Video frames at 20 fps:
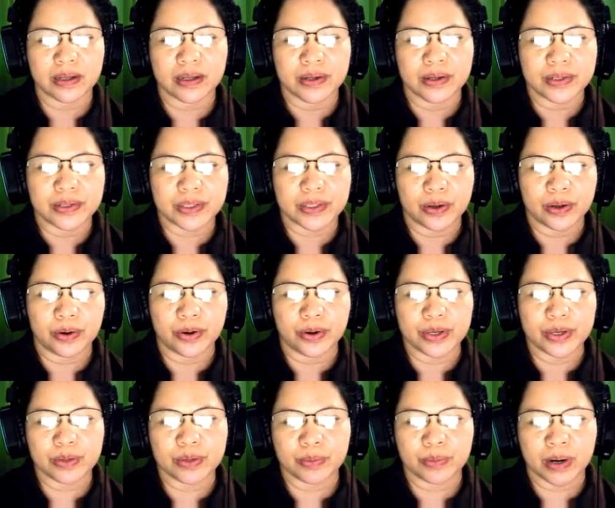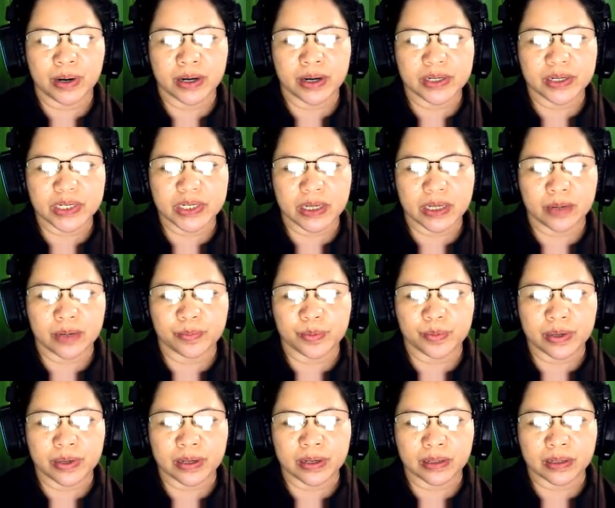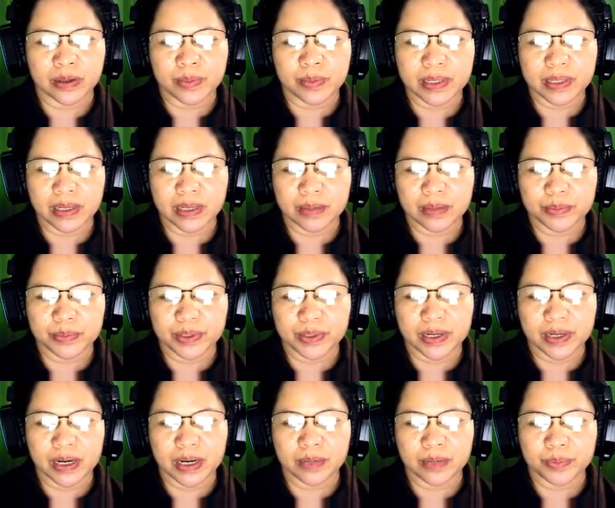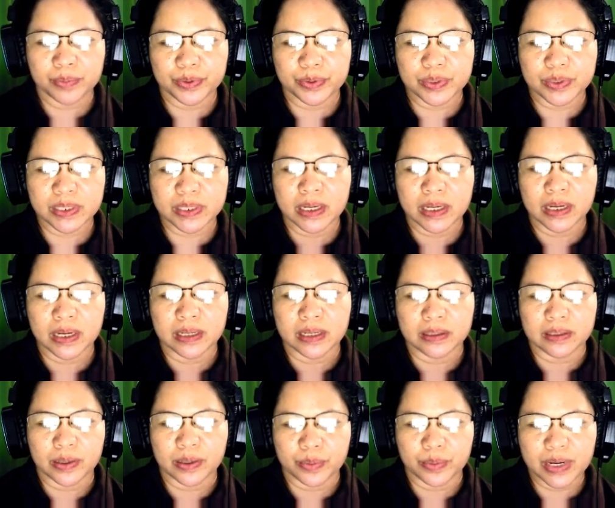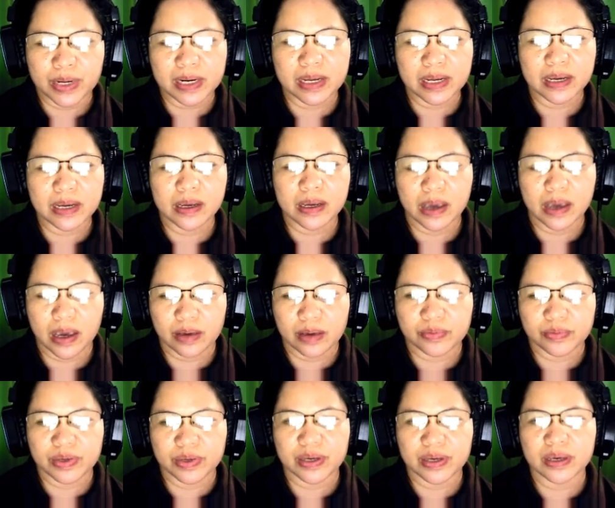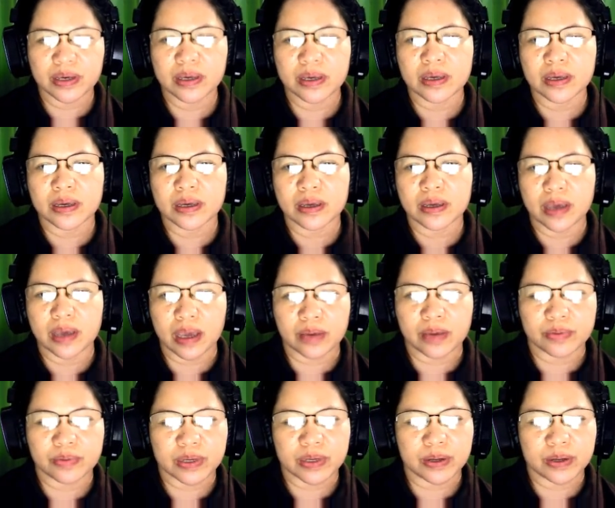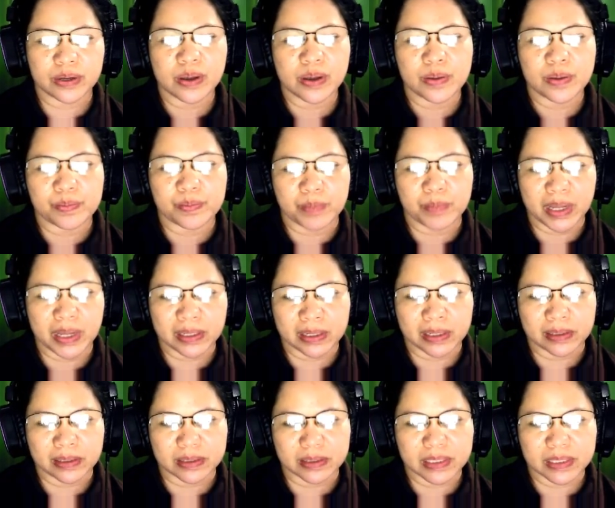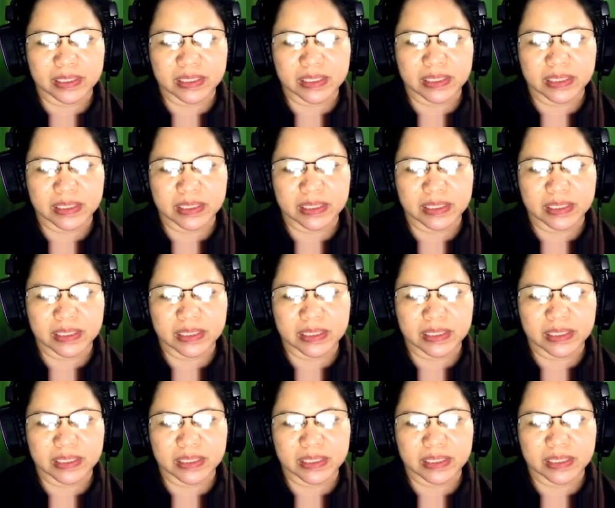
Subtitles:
So you march up in atomic number and produce the really heavy metals.